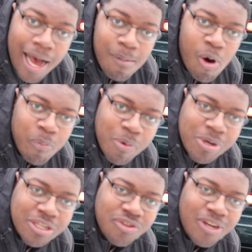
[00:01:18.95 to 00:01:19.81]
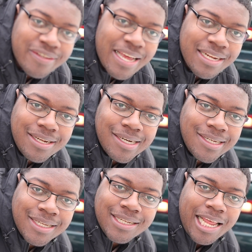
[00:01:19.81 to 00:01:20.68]
I'm hoping when it's all said and
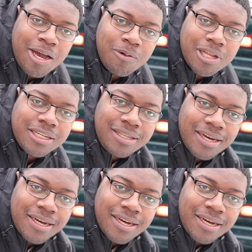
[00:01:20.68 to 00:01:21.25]
done, they don't look